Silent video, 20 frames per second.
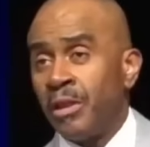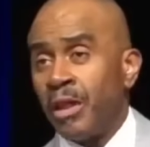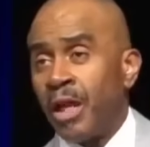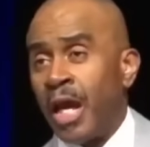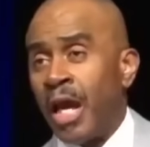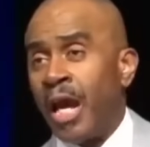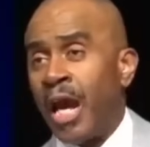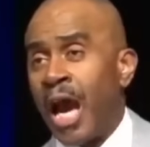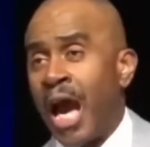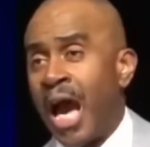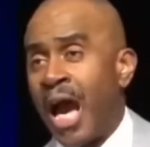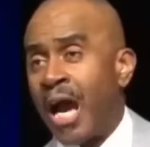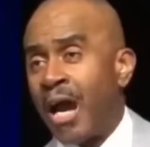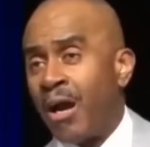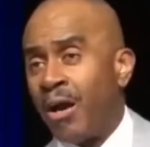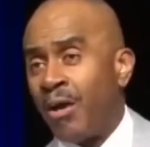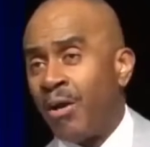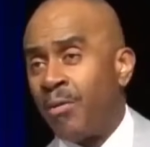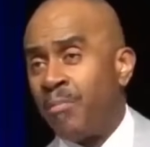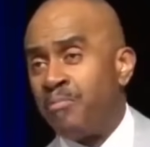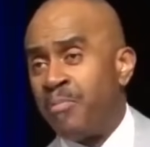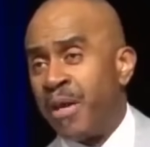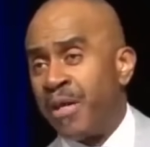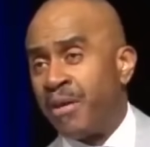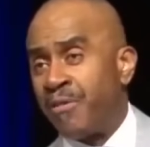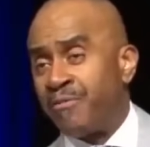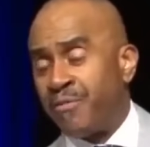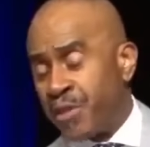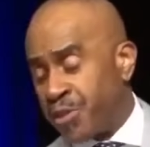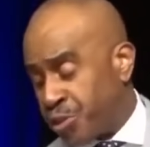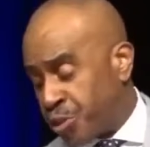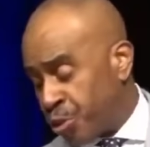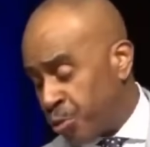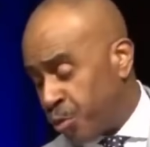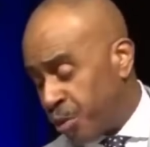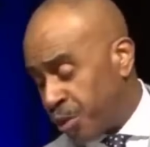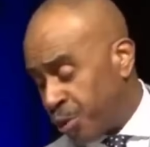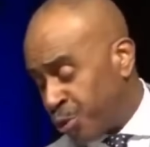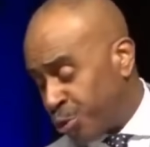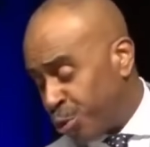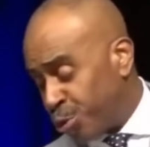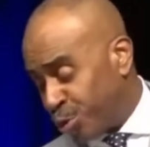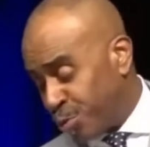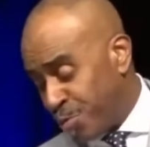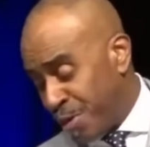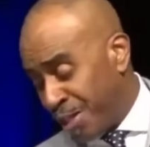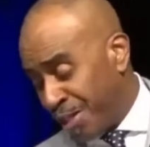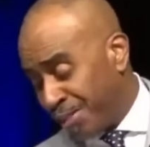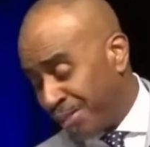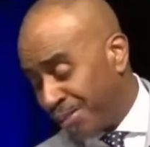And how beneficial would the truth be?